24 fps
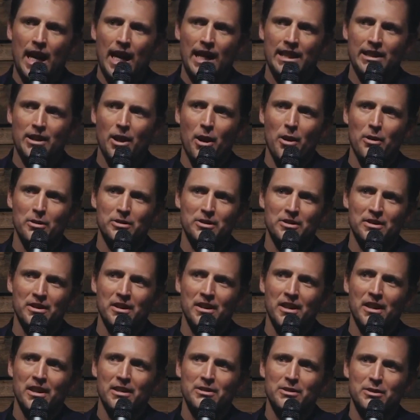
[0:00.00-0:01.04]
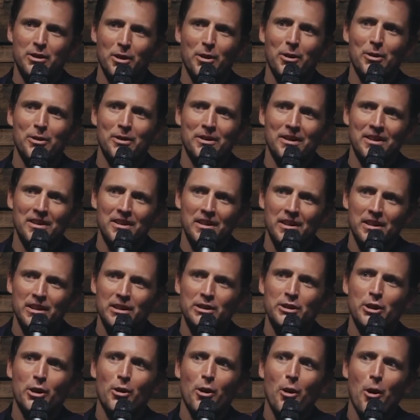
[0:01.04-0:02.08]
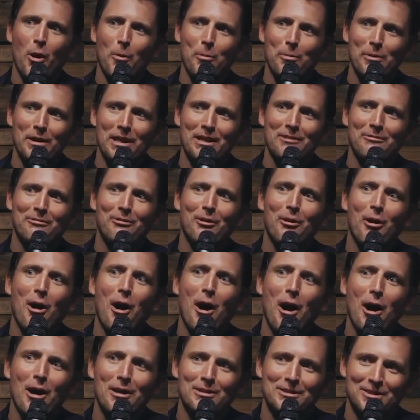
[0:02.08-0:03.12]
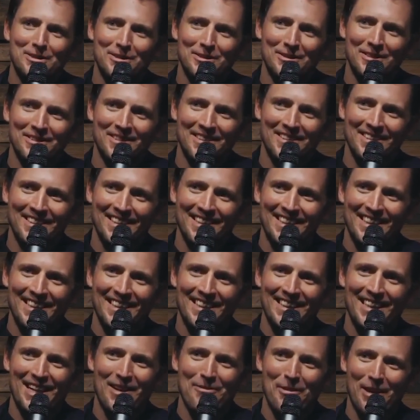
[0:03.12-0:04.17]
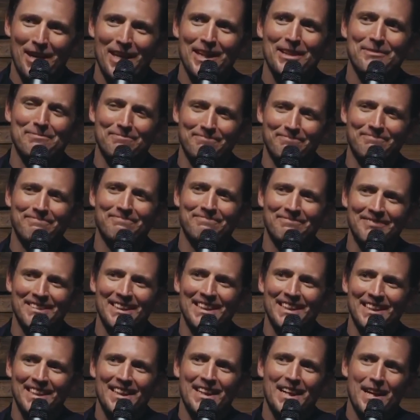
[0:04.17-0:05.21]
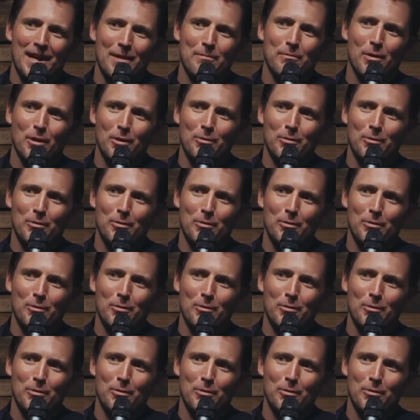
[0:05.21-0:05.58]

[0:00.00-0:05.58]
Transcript: And he goes, dude, you're opening for us. And I'm like, I'm